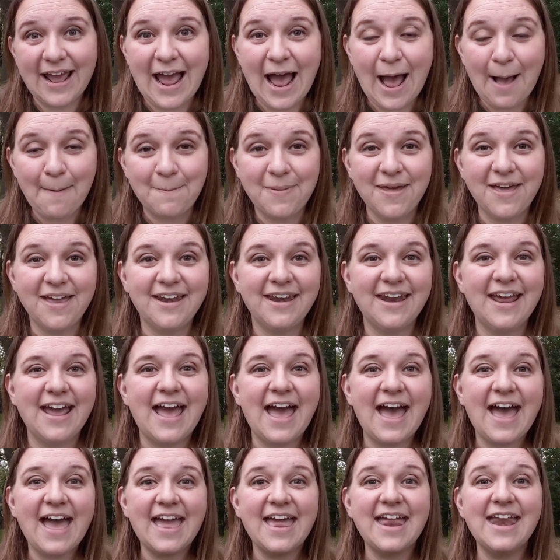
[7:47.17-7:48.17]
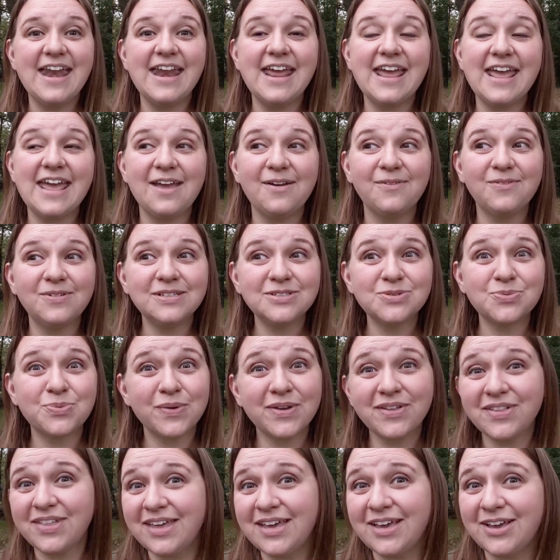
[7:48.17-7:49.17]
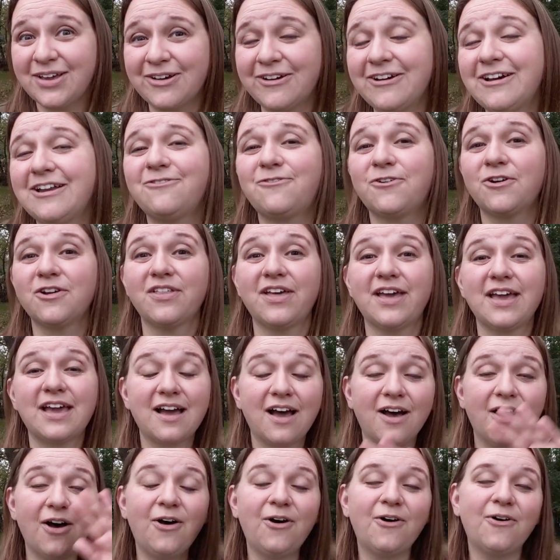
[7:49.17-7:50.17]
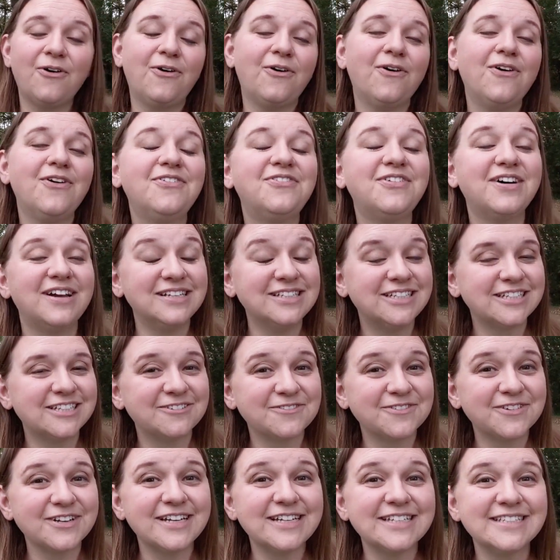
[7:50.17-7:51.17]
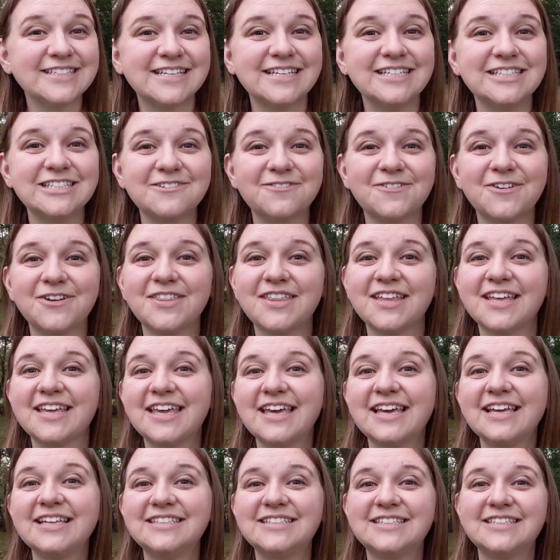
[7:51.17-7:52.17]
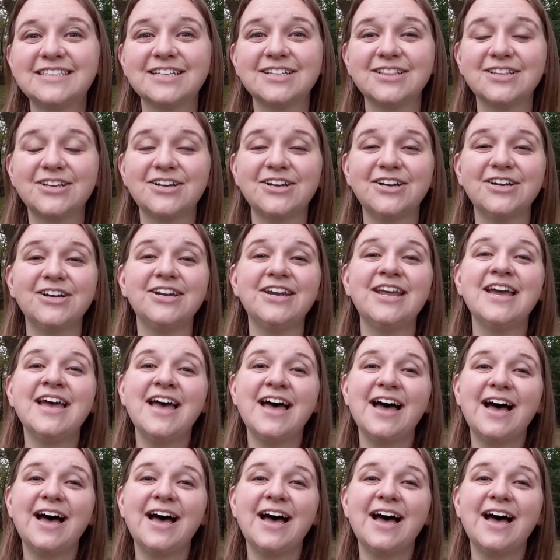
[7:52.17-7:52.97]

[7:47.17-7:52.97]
happened, and it was really good for like a whole bunch of reasons for the kids to learn,